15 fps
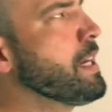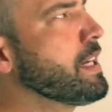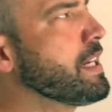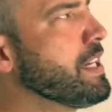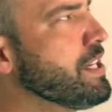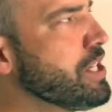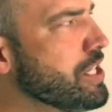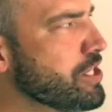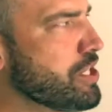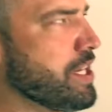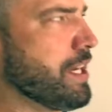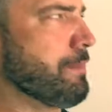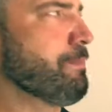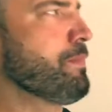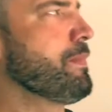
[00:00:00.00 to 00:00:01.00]

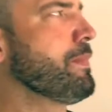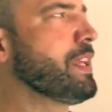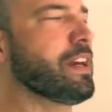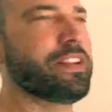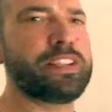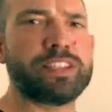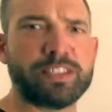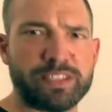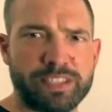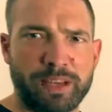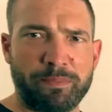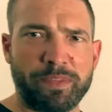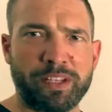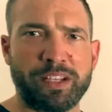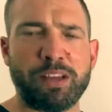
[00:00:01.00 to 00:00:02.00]
Conditioning. Now this is
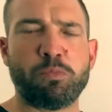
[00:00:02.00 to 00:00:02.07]
something